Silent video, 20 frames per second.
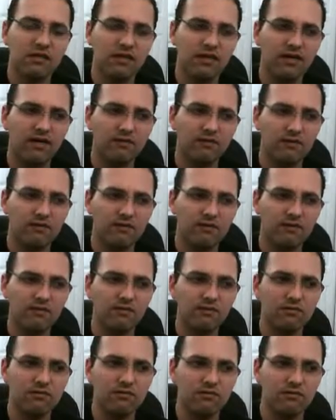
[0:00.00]
that
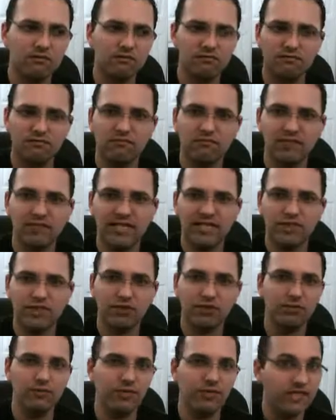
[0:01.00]
will
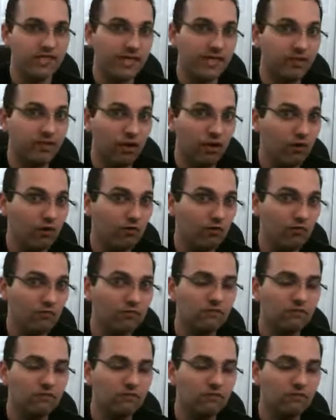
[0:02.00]
get you Nintendo.